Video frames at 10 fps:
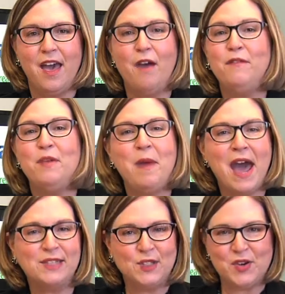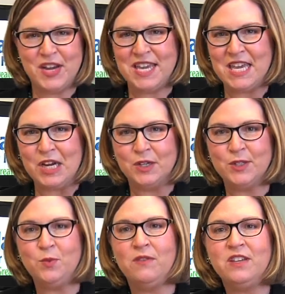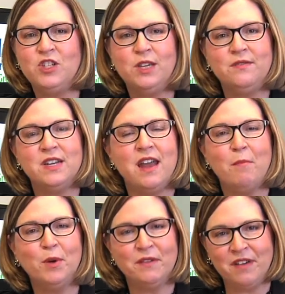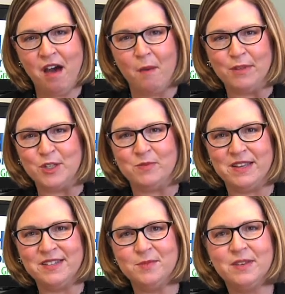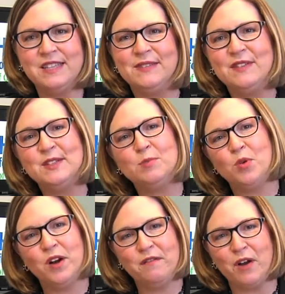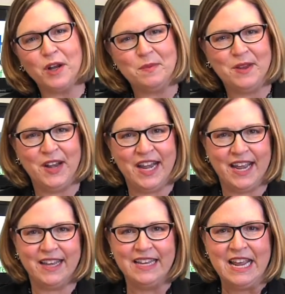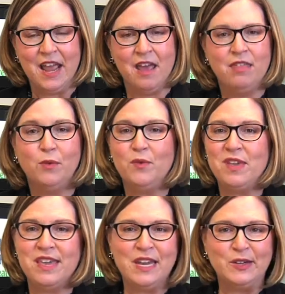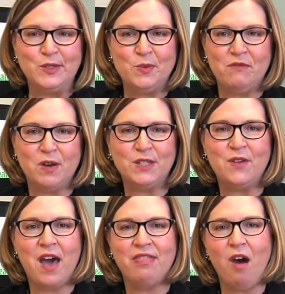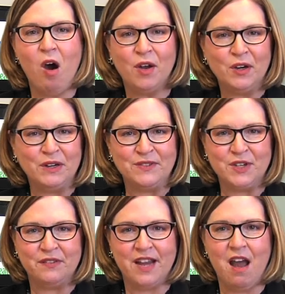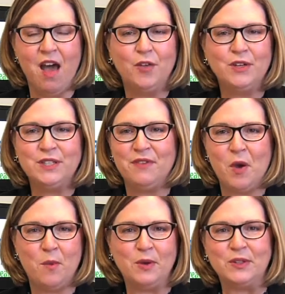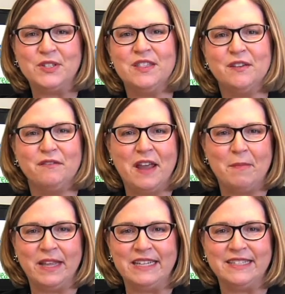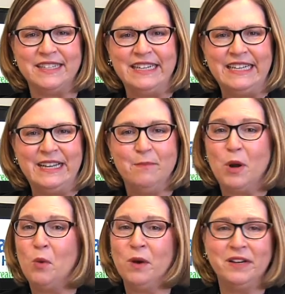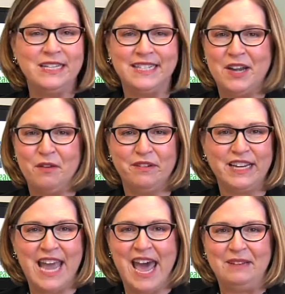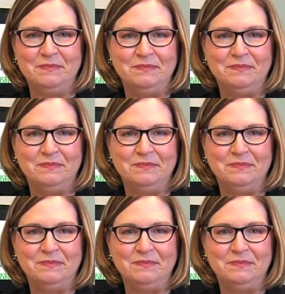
Over the past 30 years, we've achieved a number of accomplishments because of the support of our community. Through the years, we've also had the honor of serving hundreds of homeowners and their families, but our work isn't over yet.